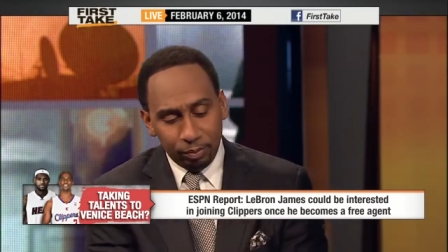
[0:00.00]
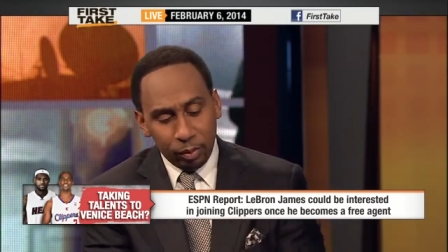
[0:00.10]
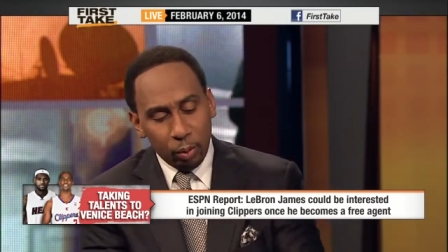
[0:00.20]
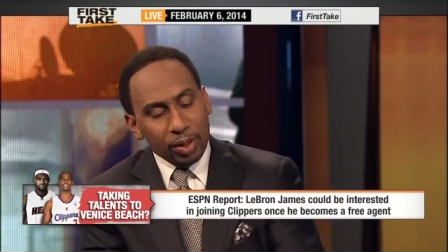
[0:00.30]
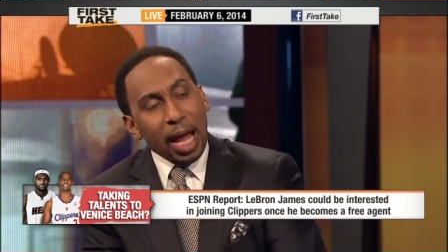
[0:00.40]

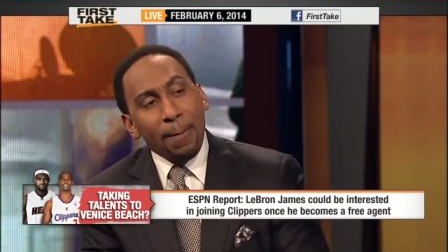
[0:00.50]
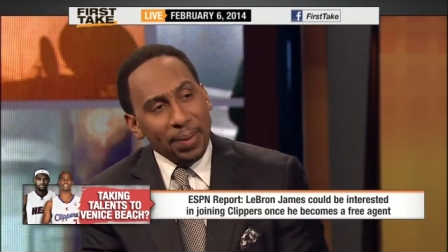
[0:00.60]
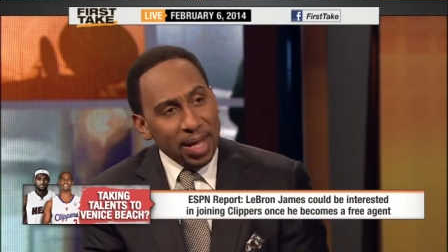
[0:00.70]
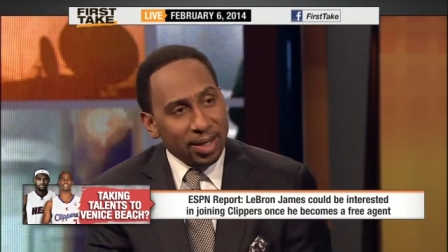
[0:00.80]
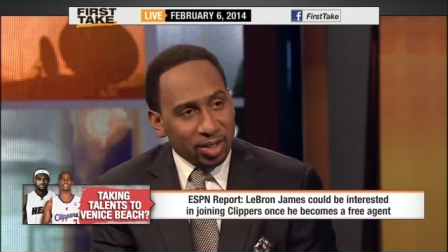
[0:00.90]
with that
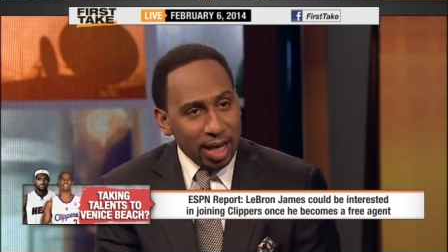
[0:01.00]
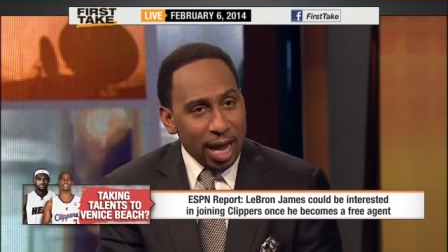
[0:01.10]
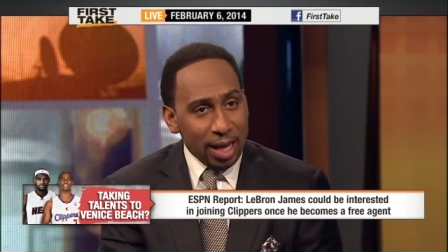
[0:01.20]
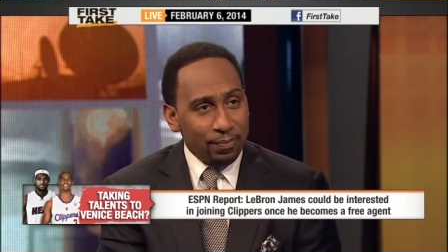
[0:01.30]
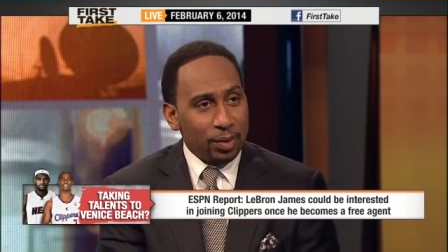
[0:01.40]
being
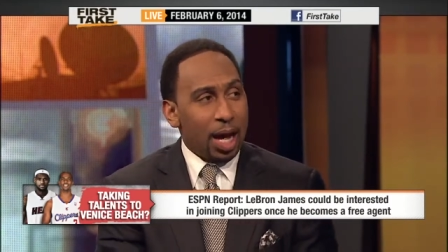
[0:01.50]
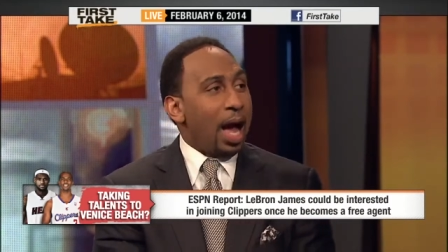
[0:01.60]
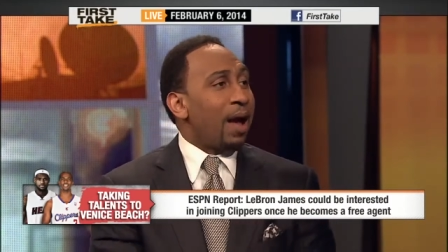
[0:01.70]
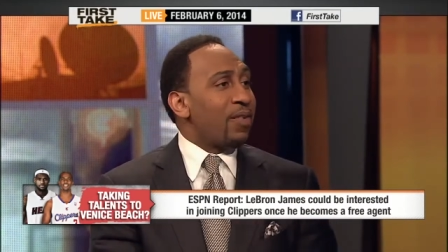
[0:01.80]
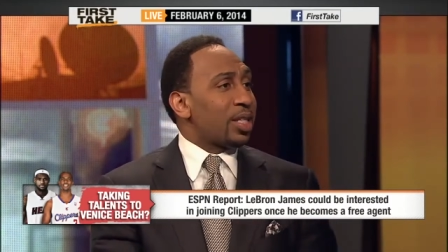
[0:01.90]
said,
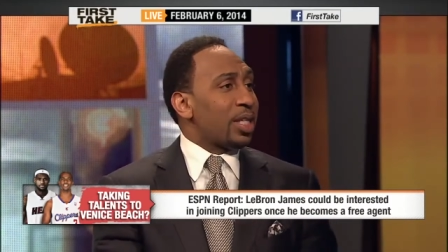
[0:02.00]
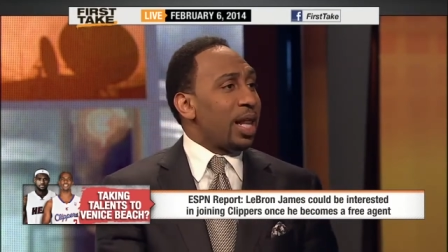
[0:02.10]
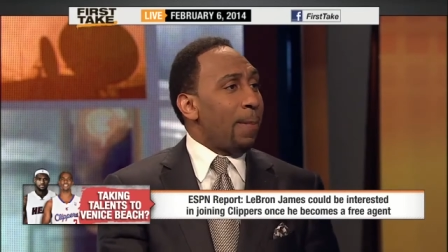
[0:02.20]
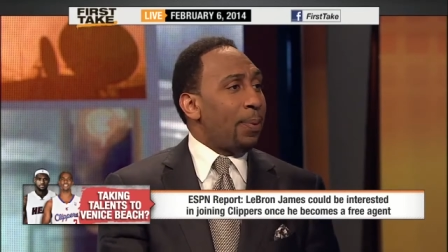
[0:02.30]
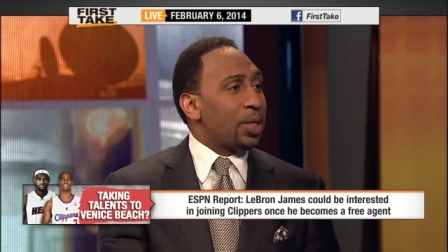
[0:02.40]
obviously
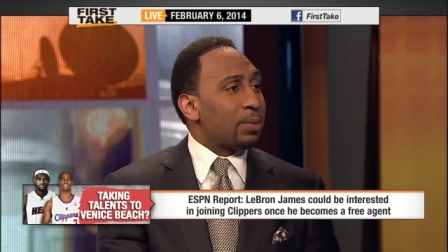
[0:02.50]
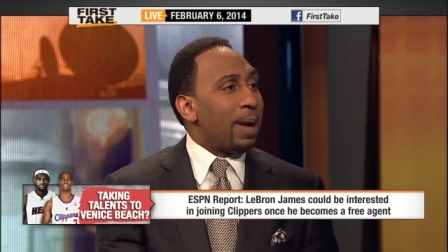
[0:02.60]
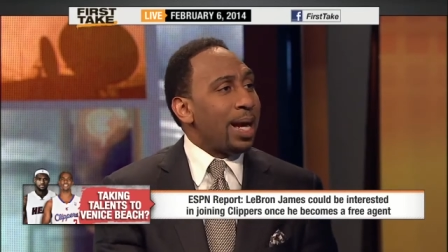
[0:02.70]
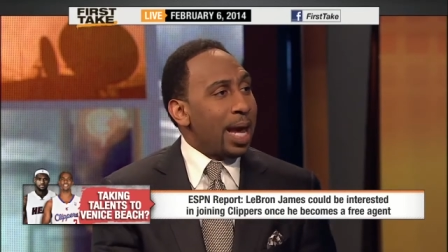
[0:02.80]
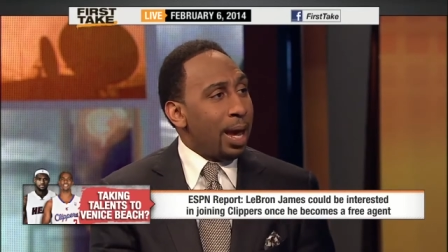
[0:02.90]
that puts
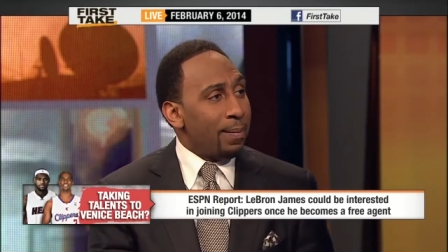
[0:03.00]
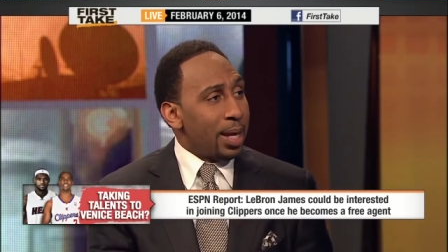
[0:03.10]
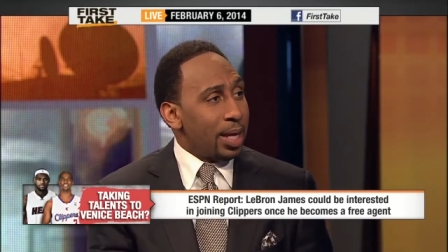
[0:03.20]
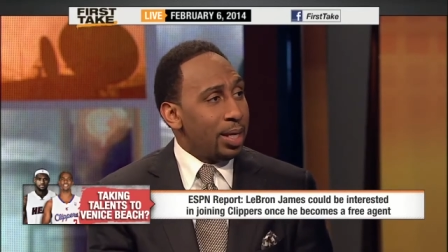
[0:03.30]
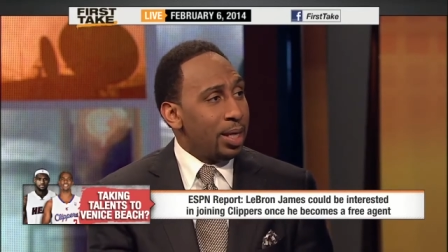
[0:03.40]

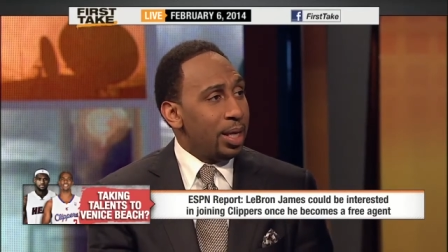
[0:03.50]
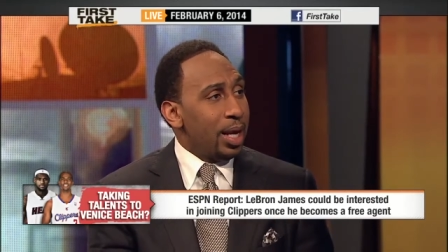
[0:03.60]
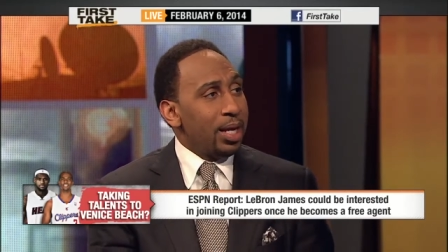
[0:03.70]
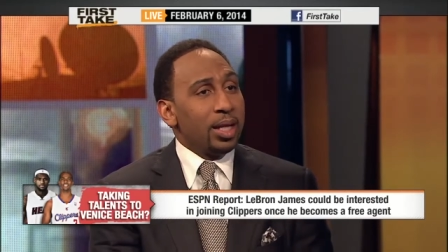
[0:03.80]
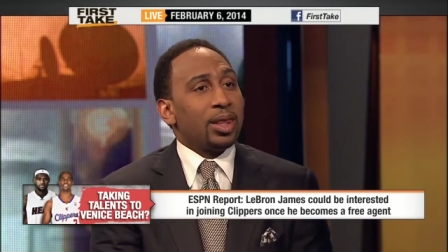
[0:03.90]
Miami
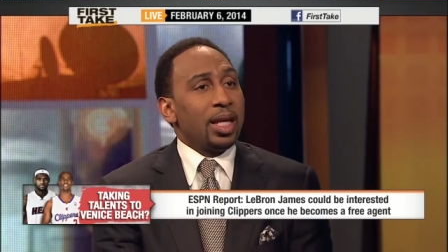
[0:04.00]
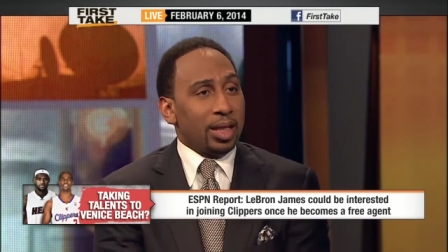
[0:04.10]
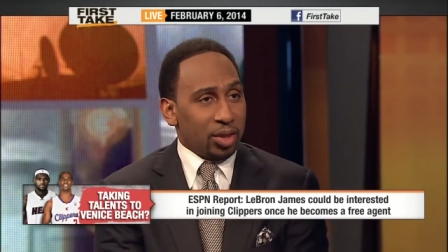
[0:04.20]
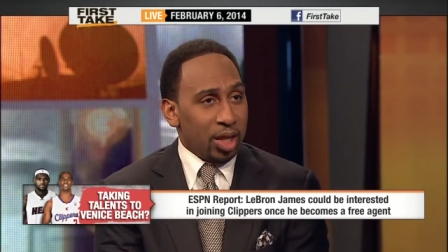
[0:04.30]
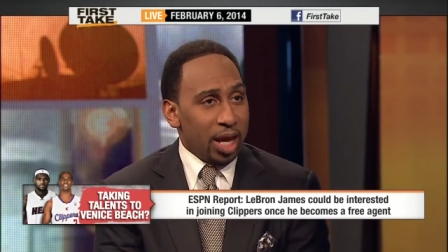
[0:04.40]
in the thick
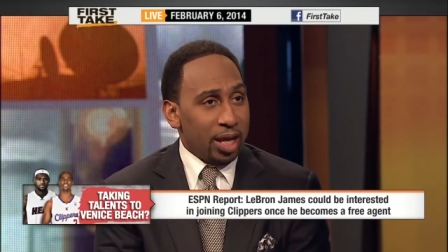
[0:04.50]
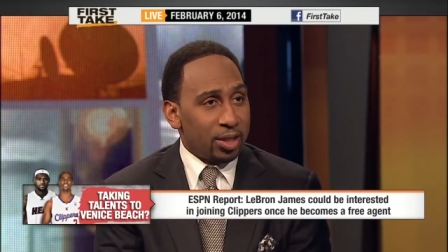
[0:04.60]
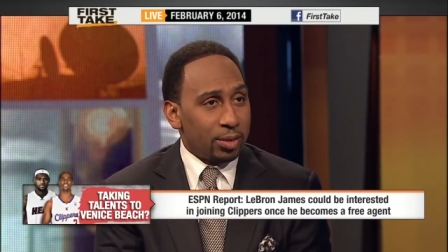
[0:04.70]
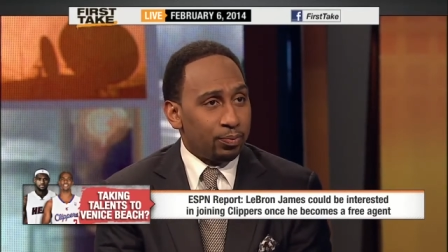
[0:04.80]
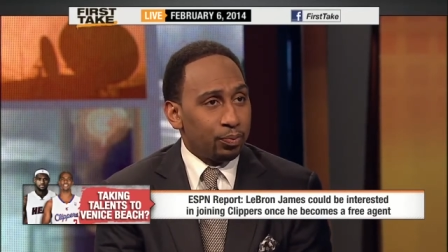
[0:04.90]
of things.
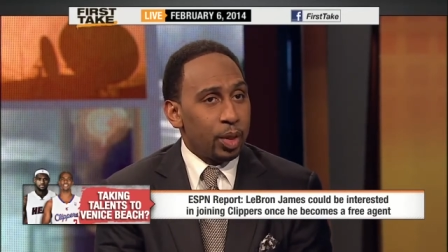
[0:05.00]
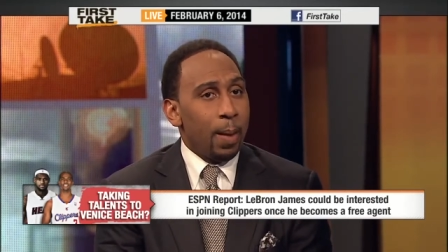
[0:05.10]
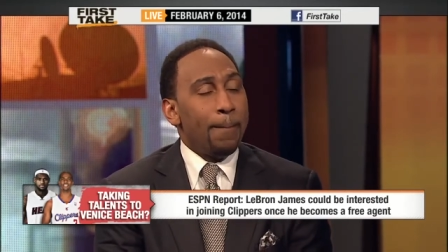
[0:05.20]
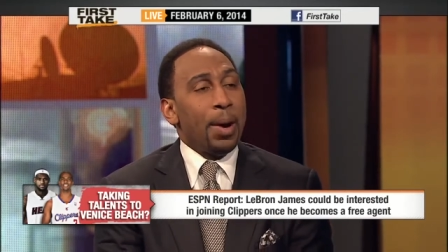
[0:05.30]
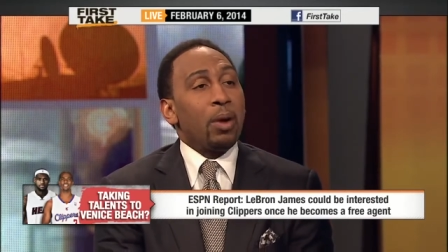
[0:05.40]
Yeah.
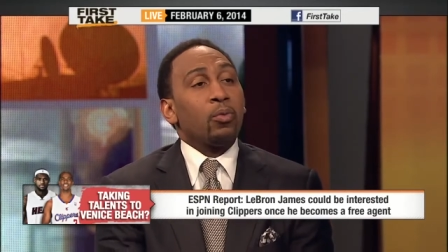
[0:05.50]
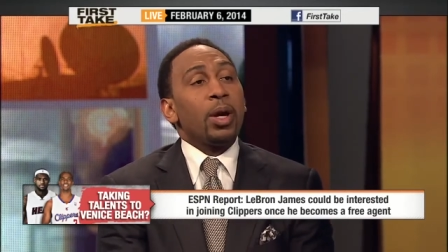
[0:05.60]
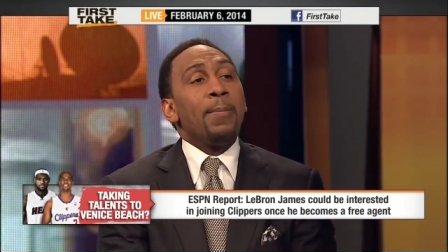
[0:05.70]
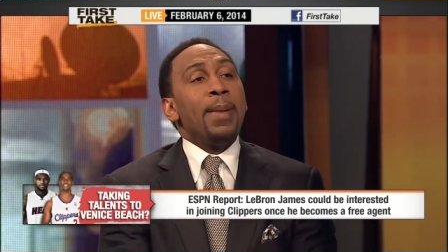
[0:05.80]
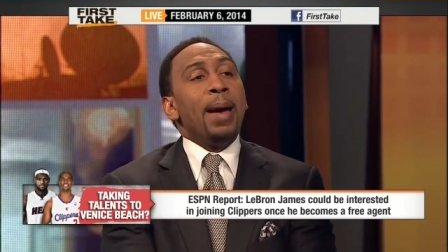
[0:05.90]
But
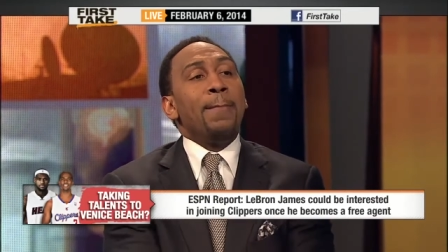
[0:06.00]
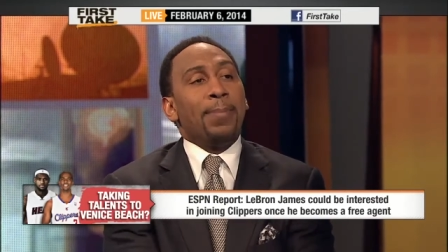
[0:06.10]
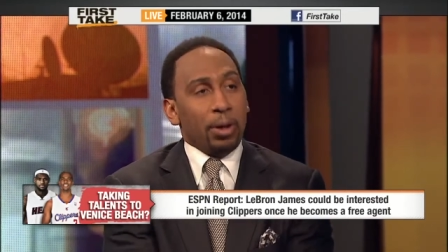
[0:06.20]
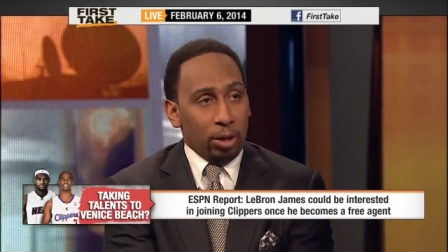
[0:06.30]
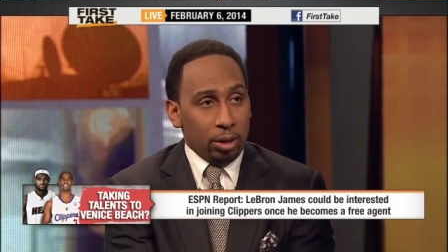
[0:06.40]

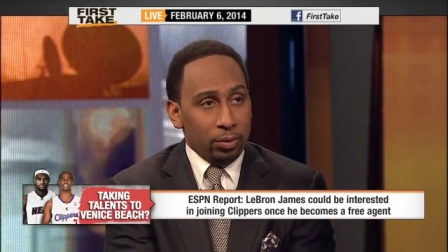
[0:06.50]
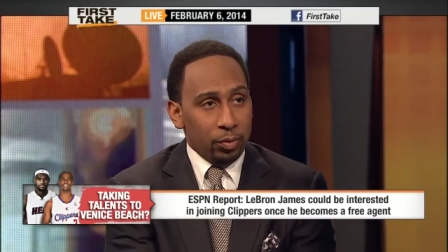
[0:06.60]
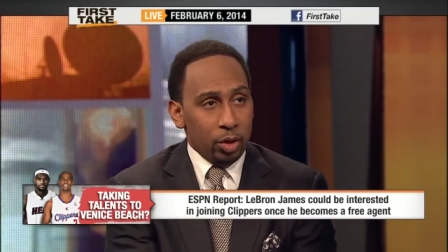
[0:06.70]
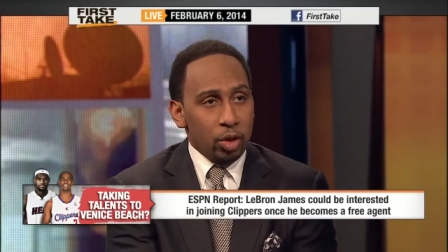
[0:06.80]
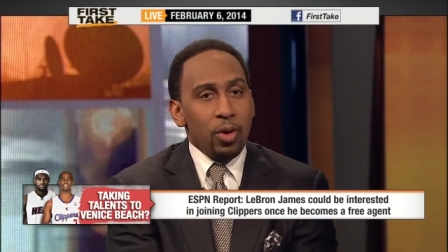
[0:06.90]
remember,
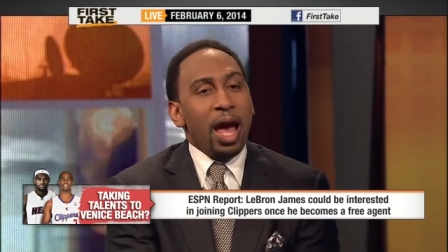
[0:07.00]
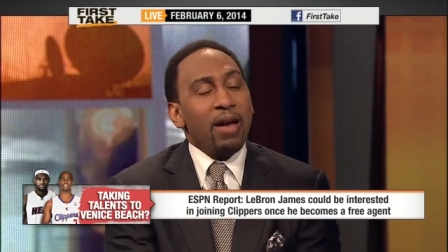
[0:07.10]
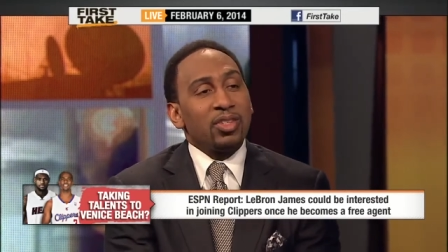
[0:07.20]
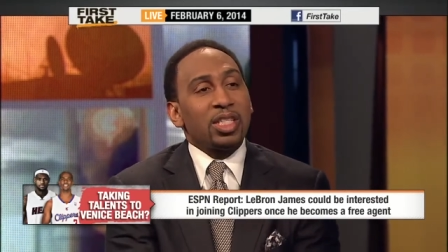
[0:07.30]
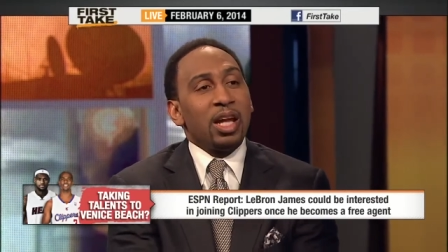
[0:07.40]
you
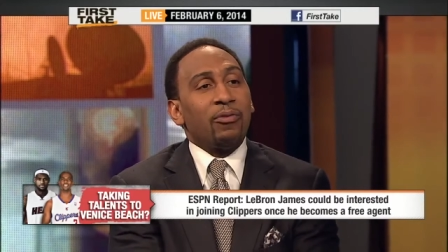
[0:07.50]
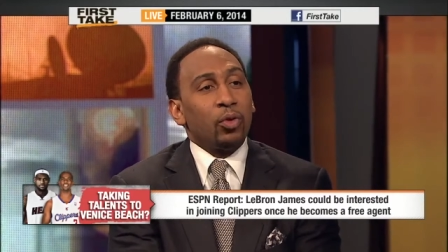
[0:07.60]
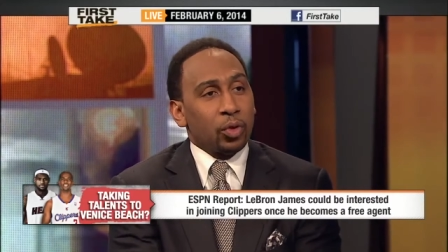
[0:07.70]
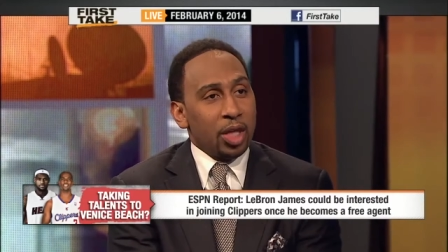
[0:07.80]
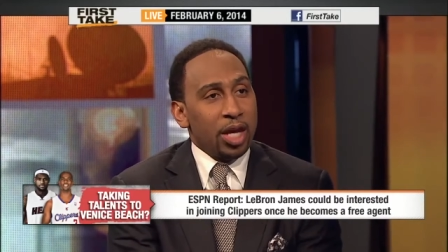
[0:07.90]
have
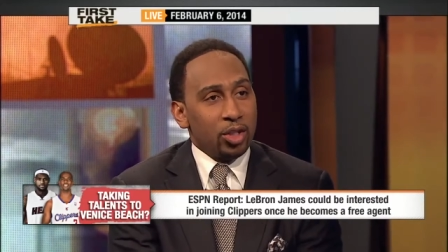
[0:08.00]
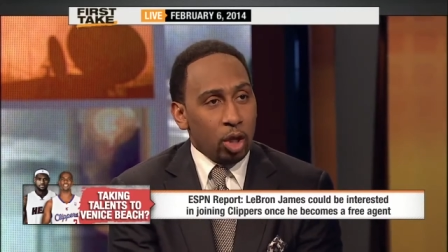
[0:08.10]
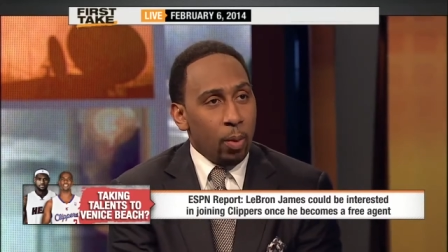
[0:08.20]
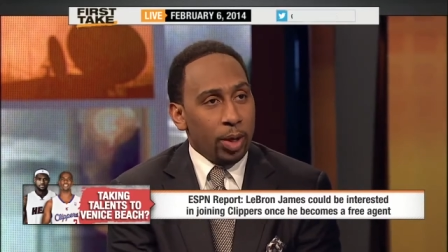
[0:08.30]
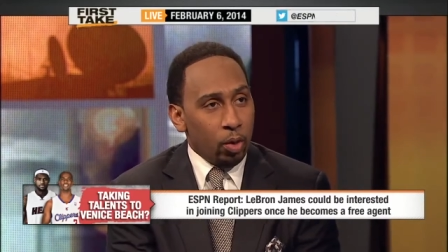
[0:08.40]
several things going